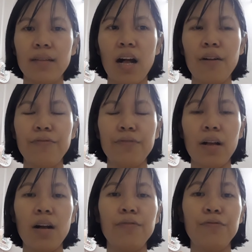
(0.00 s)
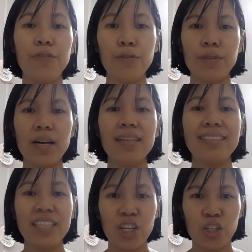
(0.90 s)
a food, a
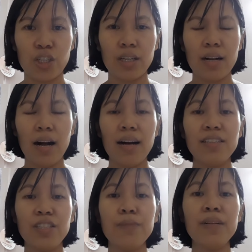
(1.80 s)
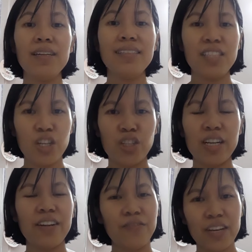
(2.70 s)
dish, a similar dish
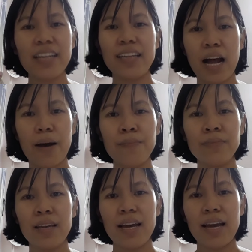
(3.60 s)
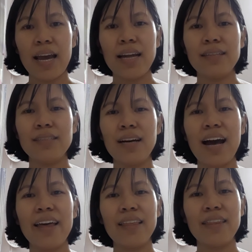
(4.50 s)
in Vietnam, and
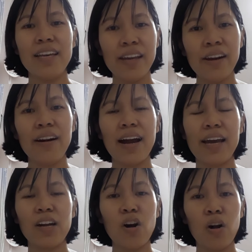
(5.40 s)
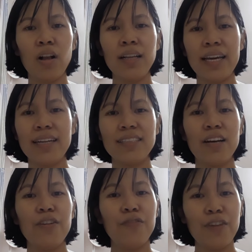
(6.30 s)
I call it
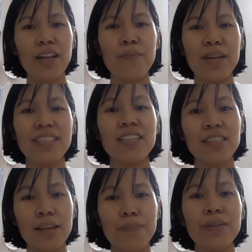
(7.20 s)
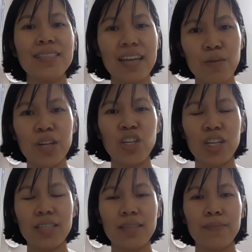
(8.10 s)
Vietnamese sub
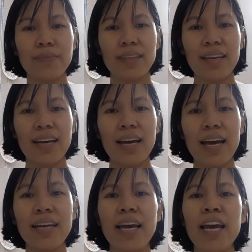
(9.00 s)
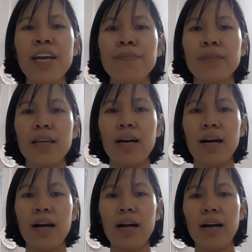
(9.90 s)
sandwiches. Okay,
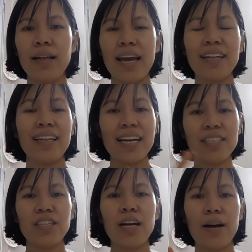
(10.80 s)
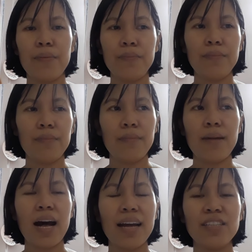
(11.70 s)
and
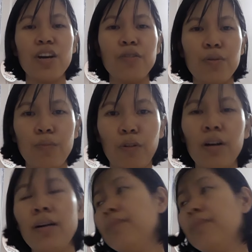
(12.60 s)
I tell you more.